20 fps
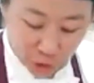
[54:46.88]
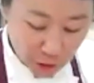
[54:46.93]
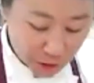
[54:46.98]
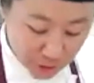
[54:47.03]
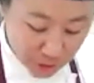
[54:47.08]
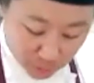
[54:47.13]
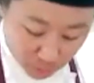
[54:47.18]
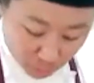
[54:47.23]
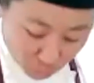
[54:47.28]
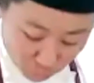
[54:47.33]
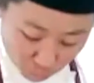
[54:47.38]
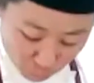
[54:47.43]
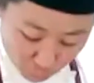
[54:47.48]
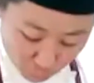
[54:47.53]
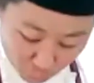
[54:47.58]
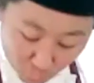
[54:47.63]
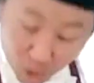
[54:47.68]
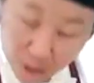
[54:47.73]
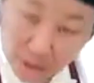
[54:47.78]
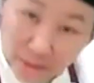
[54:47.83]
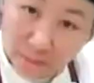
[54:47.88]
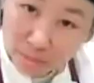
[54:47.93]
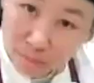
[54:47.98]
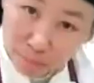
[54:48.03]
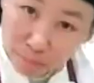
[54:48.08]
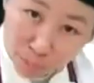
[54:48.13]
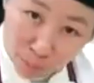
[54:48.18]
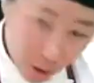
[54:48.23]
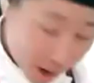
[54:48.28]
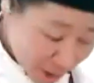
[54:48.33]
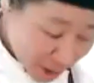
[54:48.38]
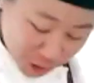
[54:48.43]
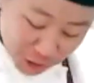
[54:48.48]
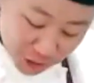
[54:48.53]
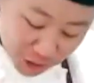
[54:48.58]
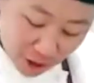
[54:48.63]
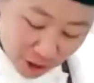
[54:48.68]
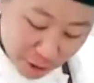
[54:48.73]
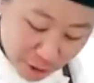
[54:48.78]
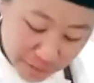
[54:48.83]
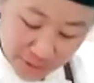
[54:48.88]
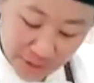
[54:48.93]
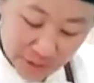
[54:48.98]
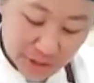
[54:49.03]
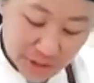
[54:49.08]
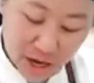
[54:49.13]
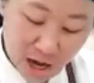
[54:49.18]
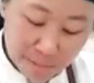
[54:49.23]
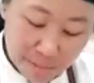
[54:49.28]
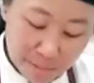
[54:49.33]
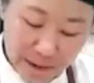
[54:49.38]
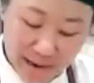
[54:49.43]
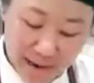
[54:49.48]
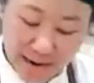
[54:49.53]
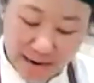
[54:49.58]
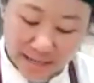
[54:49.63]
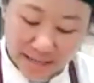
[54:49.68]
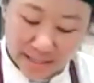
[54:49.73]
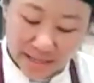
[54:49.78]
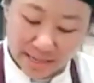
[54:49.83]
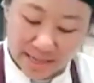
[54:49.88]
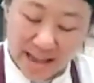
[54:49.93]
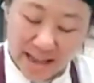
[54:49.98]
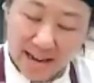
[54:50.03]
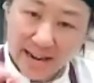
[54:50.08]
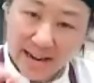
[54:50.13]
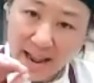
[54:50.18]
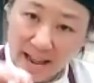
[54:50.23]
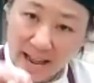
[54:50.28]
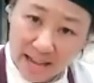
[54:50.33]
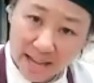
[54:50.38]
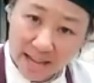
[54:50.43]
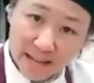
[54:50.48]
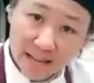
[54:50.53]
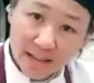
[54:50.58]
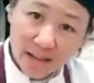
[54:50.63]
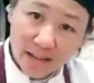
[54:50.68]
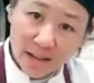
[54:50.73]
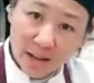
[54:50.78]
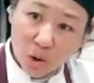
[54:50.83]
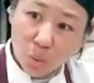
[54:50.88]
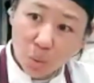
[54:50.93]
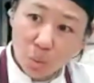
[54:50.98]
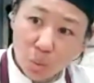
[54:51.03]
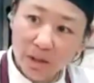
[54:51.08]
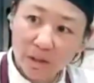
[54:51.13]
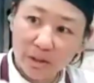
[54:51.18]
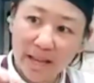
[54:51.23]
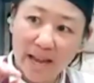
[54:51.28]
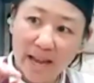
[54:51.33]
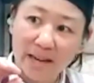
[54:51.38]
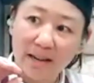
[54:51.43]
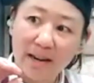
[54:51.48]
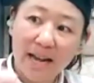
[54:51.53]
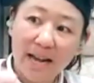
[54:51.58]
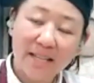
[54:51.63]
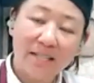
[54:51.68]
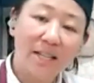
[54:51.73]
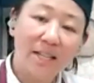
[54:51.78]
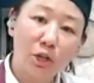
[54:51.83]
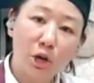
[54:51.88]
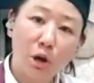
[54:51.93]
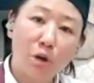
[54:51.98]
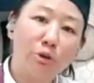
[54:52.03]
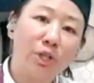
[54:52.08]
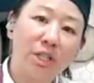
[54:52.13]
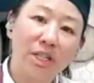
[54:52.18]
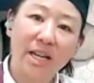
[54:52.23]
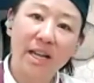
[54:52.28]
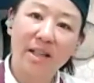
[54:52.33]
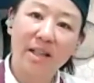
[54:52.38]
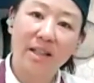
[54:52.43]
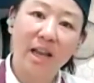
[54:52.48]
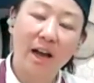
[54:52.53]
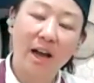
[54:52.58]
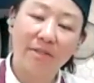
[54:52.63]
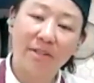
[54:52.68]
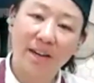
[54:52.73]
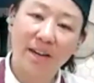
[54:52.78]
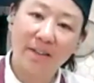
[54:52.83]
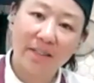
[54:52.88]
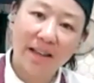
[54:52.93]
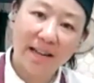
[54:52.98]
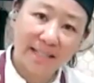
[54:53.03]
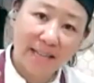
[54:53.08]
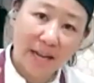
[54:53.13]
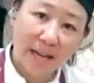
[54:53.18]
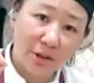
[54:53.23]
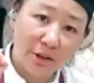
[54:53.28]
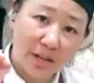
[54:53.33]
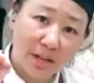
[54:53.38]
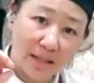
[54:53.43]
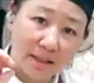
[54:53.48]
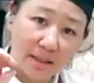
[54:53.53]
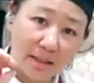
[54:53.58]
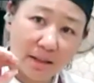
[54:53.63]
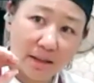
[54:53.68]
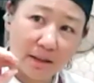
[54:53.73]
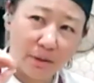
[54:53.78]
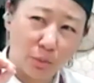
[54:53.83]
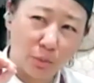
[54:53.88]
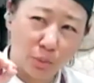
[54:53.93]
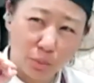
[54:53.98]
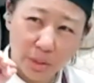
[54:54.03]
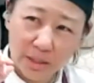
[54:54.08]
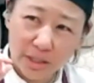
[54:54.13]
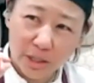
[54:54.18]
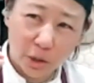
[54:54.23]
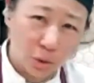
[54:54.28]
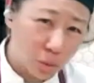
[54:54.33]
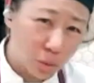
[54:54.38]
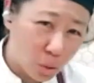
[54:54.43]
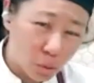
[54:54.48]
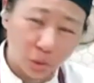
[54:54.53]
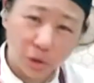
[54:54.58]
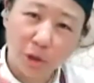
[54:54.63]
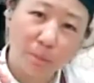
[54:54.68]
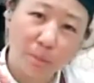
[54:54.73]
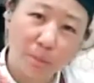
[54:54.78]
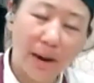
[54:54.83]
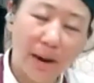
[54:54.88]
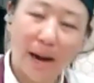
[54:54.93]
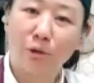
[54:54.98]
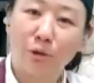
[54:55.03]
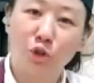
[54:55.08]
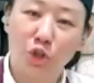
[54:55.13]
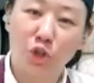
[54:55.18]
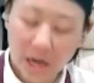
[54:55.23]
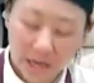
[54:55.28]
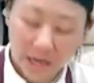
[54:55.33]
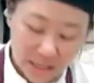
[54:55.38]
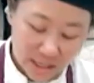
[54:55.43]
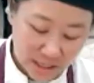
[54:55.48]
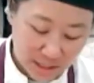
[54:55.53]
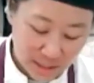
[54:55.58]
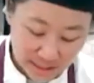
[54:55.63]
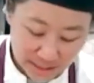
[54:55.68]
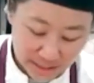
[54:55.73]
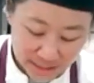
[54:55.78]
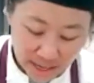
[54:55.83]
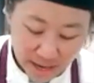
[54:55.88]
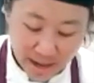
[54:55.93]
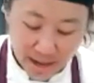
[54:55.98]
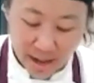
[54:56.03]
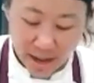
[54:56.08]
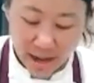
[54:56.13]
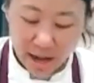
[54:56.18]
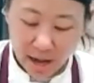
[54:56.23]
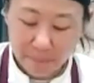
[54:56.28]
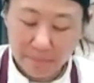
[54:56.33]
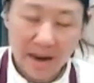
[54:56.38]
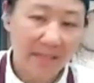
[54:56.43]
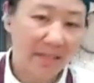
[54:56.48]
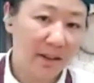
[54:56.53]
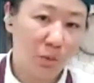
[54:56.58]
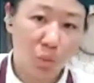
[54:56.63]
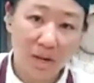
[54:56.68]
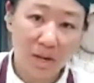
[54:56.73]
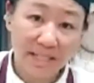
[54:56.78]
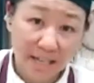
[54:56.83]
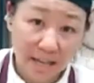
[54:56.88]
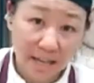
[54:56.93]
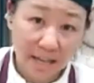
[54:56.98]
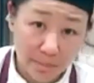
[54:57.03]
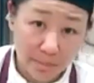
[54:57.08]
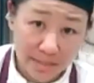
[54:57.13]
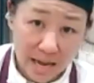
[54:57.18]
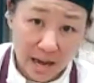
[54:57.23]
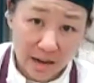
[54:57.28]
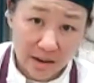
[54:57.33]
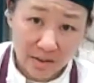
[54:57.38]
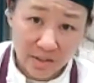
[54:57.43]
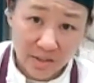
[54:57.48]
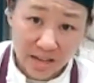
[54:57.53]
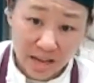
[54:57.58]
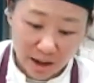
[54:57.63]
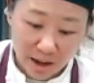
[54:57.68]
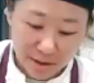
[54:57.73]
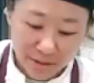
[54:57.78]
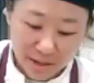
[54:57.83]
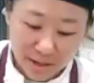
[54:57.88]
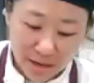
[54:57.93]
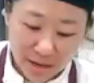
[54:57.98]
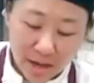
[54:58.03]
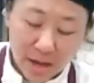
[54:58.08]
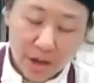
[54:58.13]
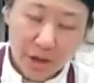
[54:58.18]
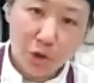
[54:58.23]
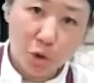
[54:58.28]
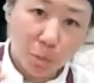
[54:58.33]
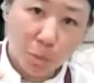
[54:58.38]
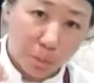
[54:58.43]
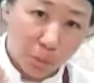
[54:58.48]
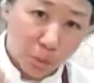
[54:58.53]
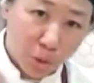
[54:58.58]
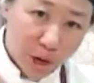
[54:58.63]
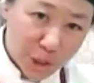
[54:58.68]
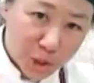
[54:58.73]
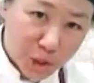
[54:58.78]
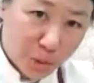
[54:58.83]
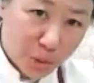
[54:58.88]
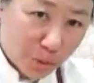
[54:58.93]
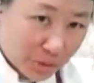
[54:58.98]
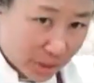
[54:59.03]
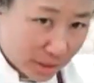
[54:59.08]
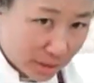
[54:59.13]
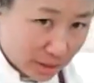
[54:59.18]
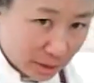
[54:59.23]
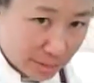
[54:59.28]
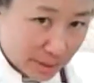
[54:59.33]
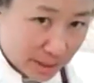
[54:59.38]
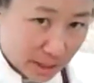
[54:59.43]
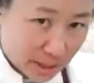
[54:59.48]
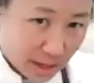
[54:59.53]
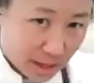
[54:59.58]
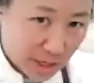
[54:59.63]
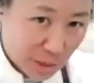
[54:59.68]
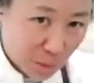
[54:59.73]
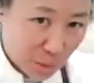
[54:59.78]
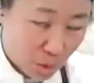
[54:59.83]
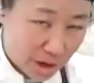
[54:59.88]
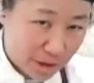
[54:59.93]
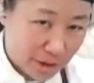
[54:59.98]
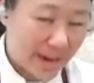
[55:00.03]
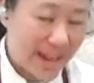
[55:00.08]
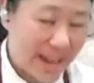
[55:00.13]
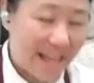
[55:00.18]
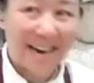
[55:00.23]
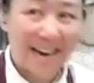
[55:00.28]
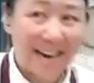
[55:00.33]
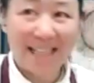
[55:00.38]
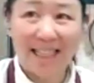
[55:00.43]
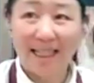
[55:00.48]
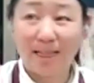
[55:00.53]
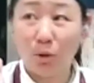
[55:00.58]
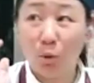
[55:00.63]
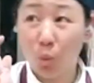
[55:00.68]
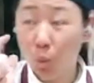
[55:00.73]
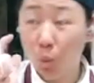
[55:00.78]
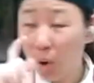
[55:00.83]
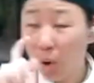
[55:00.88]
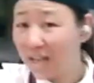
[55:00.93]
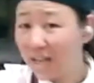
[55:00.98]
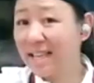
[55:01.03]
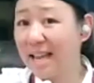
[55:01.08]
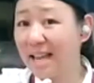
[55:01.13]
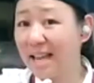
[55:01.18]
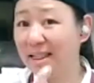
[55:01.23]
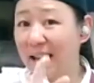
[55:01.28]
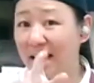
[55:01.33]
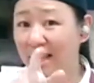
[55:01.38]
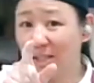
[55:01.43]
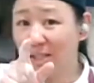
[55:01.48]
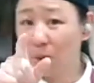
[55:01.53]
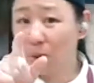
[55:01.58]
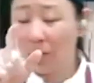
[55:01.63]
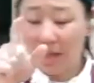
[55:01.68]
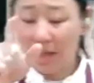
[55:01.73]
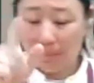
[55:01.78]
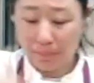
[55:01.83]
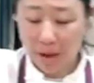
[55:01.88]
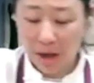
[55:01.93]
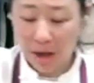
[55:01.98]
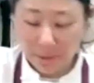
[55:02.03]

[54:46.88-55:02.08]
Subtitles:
Just 1 brush over the top, and that egg will get nice and toasty in the oven, and that's how you get the really golden brown shininess. And then once it comes out of the oven, you brush it with a little bit of honey water. And I want to say that's the way that